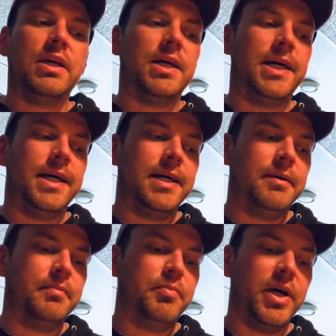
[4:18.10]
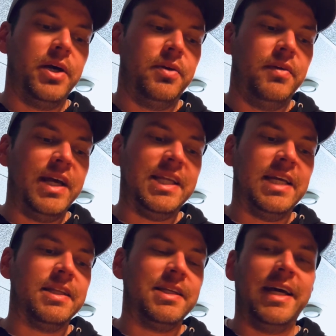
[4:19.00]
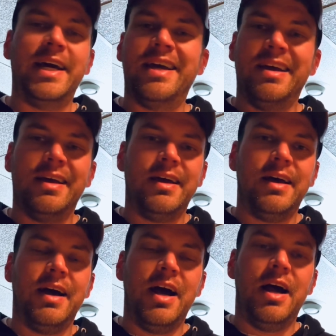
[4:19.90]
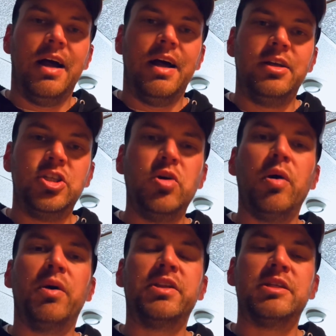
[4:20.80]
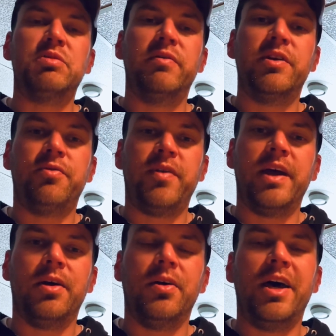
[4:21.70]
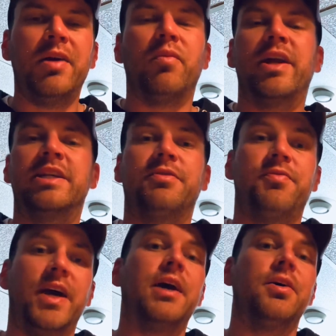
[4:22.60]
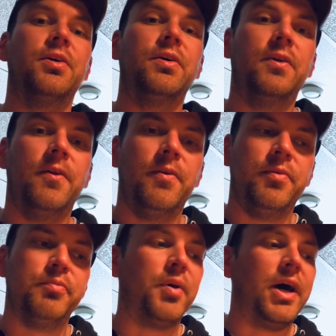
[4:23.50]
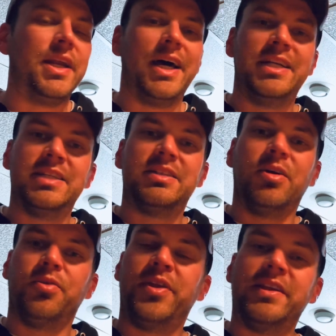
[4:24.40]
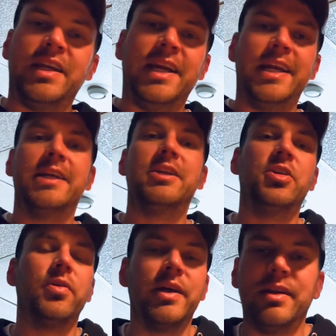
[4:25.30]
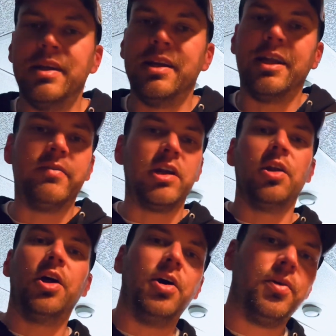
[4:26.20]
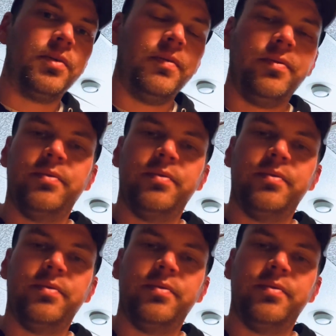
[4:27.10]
but at the end of the day, do I want this movie to fail? I don't want it to fail, but I just don't think they needed to do it. Leave it alone.